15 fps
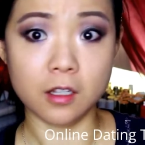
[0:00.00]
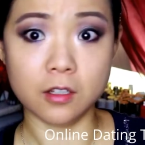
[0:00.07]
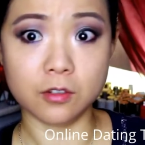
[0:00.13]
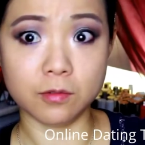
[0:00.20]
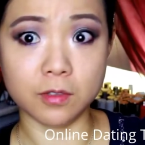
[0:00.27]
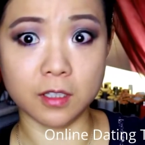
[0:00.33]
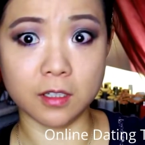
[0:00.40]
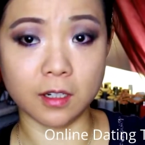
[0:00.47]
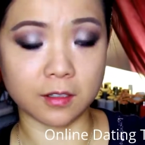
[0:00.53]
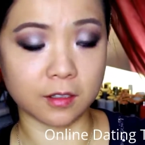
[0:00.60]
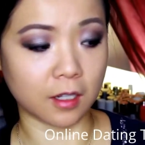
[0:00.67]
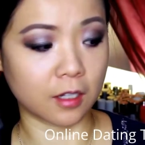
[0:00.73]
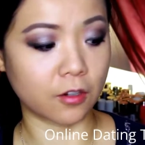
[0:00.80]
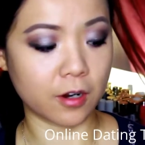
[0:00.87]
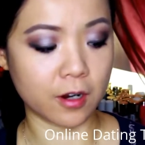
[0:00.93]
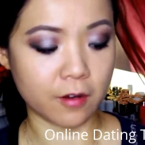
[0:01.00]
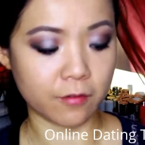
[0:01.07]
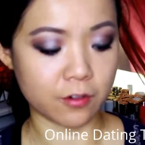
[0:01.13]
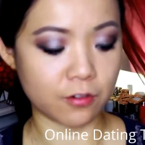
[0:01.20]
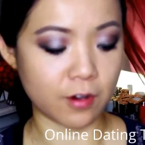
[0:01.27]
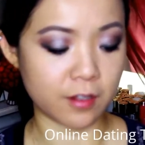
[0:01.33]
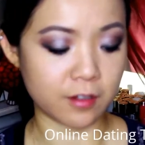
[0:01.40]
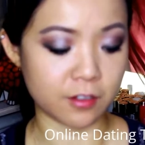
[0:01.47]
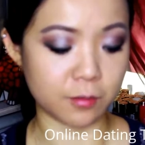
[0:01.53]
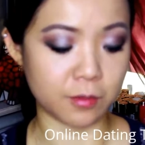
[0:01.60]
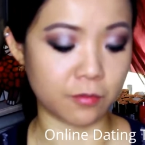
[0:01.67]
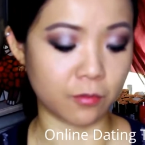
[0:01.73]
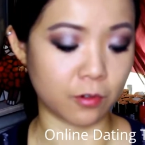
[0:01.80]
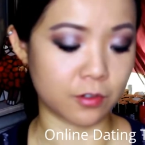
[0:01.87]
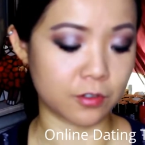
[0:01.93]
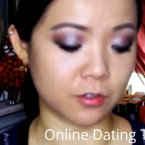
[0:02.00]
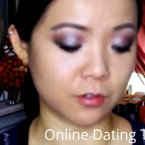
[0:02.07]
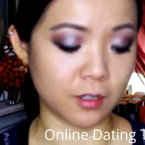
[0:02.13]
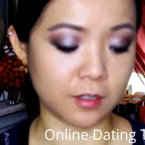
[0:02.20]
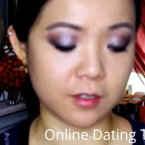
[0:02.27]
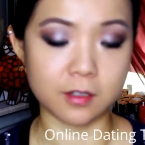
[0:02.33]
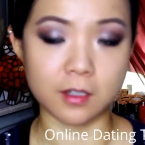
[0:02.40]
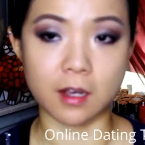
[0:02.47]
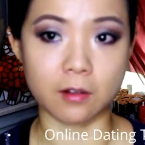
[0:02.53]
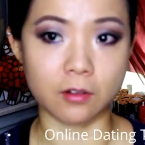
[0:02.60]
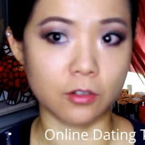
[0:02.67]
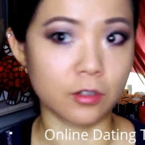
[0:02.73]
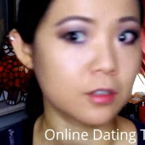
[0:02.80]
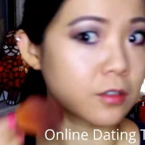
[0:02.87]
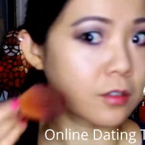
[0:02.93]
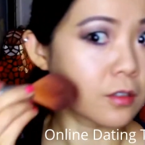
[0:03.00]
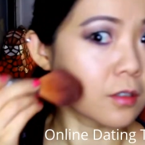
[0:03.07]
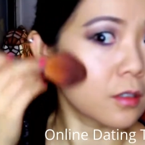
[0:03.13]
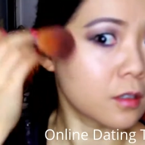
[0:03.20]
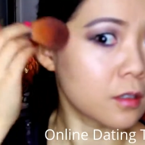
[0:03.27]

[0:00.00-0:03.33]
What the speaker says: It's a really nice color. I never tried this before, so let's see how it looks.